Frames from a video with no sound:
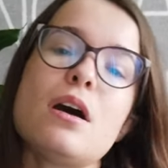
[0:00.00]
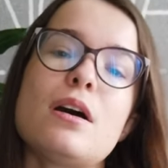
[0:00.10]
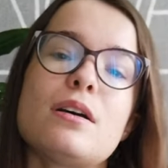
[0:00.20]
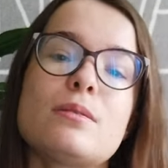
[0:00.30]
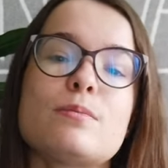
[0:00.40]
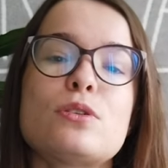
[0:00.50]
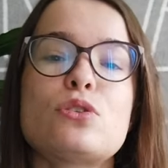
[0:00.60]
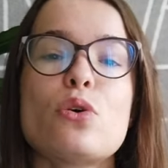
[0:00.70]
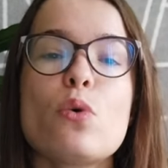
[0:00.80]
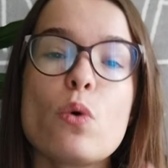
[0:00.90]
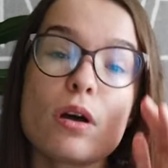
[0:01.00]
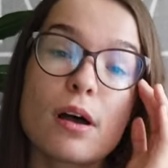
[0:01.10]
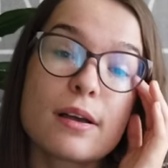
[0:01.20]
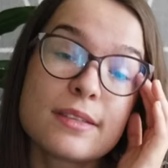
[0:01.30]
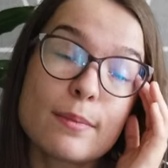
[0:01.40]

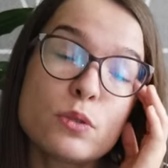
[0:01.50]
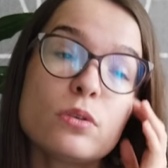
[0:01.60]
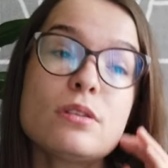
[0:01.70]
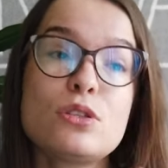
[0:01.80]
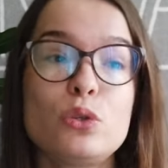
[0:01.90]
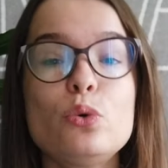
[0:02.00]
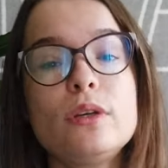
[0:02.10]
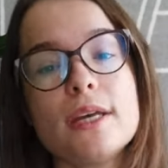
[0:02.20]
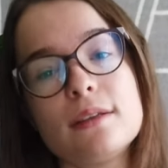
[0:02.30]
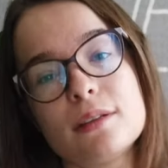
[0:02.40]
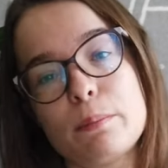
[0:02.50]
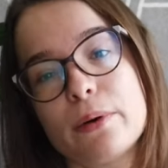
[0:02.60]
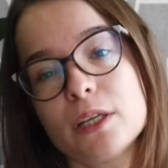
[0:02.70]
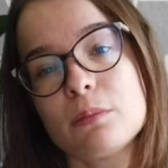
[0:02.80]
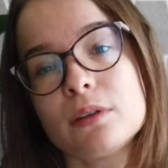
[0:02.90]
Some students do get an
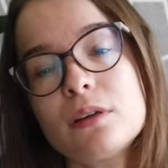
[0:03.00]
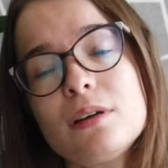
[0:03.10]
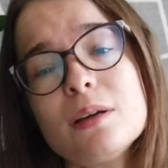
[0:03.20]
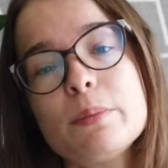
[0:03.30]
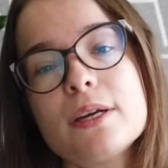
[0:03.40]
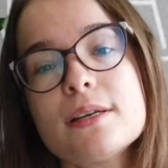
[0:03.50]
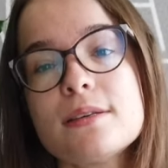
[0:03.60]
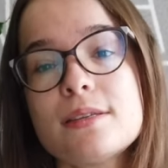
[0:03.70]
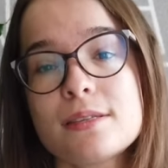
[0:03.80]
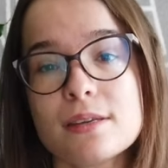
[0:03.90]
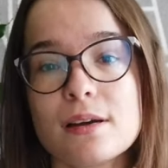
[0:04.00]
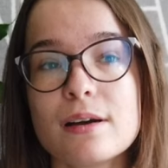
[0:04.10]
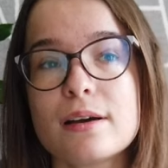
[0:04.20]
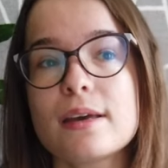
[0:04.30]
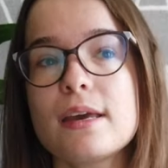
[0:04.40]
apartment earlier because
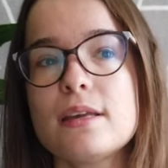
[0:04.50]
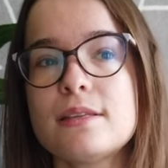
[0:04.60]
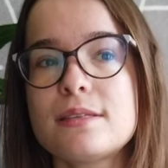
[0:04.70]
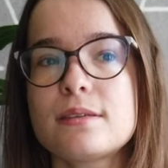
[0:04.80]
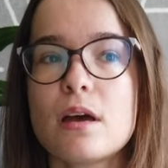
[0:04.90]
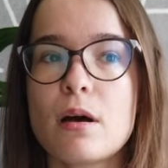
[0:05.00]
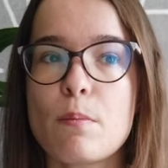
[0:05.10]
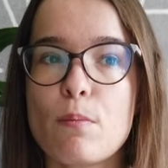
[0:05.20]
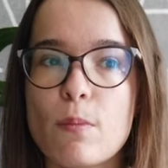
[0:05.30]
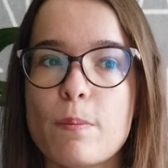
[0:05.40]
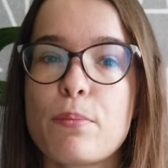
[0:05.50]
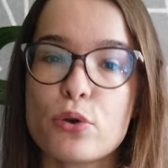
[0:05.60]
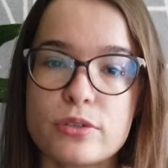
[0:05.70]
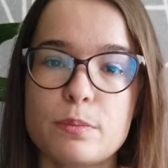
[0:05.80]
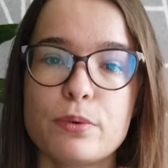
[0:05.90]
it's
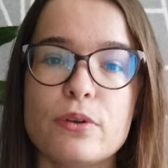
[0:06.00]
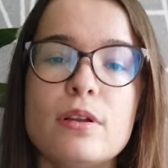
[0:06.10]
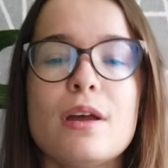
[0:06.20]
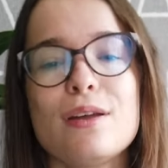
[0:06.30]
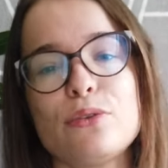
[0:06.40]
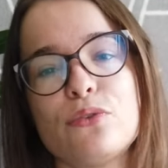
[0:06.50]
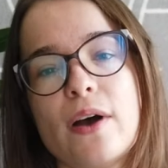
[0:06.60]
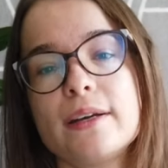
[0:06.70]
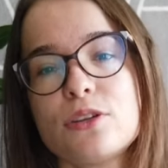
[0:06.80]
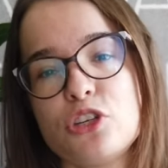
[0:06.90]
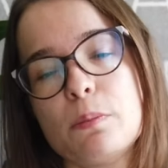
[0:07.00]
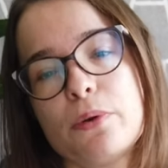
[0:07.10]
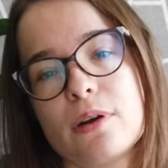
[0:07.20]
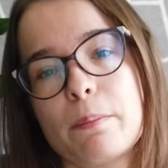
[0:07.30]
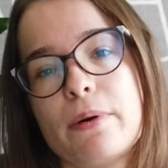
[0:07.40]
possible to find a
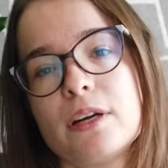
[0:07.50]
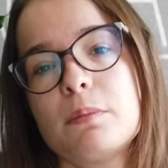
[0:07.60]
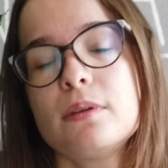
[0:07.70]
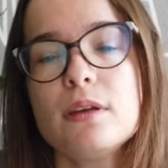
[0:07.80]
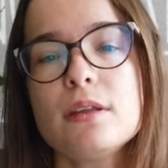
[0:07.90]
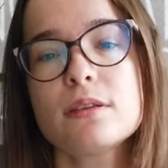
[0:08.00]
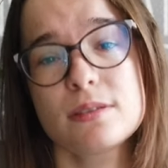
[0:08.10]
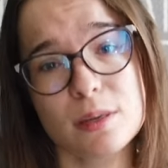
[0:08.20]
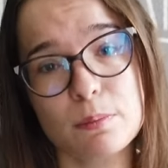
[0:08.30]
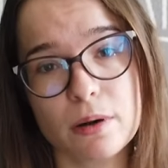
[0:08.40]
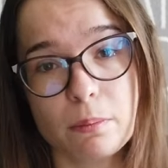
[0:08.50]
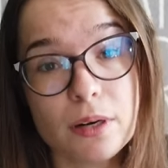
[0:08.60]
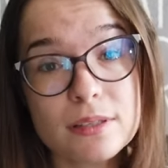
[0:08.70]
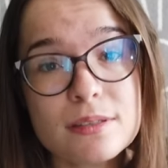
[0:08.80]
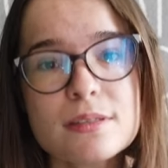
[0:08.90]
cheaper apartment in the summer
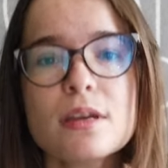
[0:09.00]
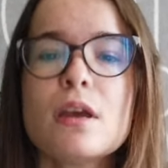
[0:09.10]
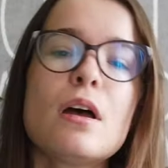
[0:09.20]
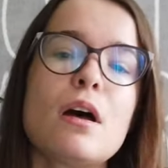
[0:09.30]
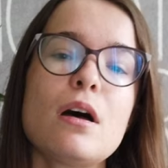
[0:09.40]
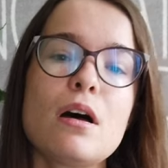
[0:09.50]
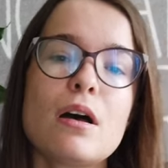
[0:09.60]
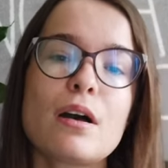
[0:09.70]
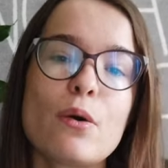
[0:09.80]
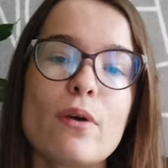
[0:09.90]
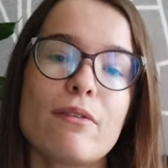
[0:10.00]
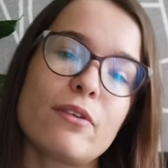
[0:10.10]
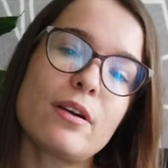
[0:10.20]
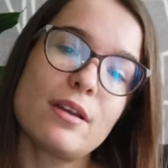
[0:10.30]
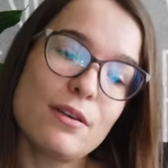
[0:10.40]
months.
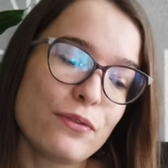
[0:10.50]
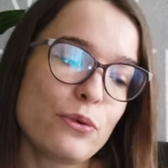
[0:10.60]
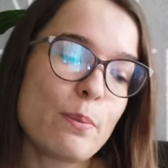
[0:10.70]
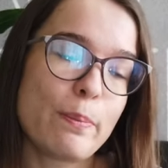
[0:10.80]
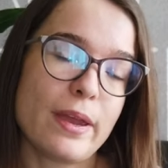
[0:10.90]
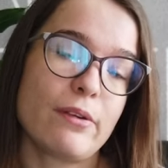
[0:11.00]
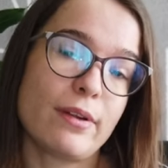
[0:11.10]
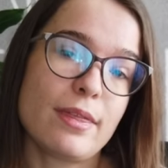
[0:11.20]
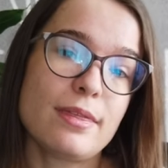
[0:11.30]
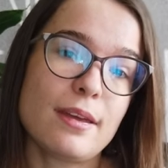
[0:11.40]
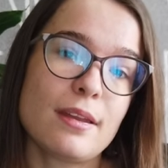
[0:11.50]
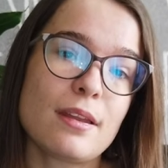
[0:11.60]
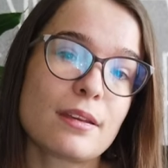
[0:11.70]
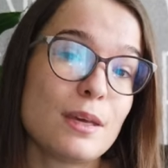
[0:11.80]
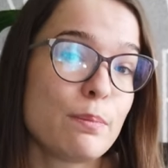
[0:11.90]
However, if you pay rent,
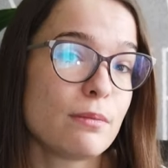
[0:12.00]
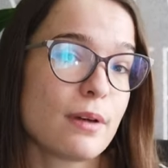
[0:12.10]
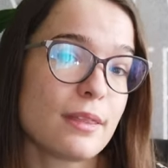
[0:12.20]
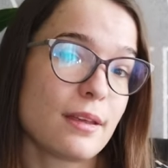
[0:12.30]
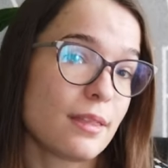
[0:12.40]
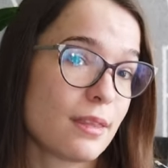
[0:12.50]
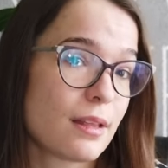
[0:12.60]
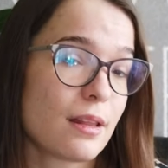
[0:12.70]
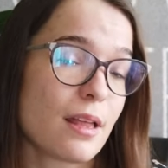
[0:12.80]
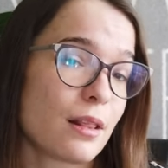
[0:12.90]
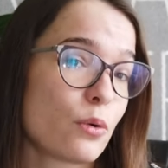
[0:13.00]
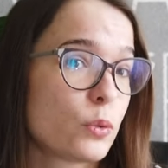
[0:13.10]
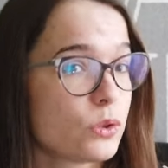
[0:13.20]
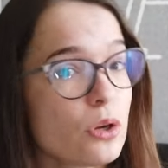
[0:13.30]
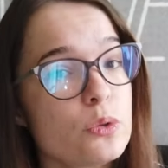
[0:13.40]
then keep in mind that the
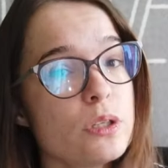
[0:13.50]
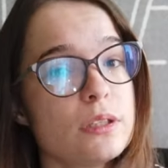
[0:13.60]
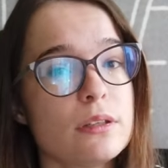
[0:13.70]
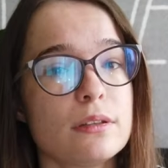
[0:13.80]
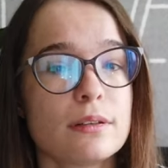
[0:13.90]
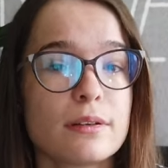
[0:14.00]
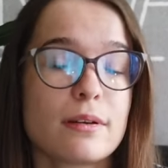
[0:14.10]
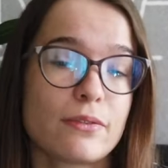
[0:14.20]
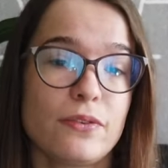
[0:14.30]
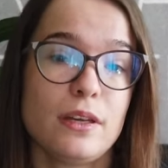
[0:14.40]
landlord will not return the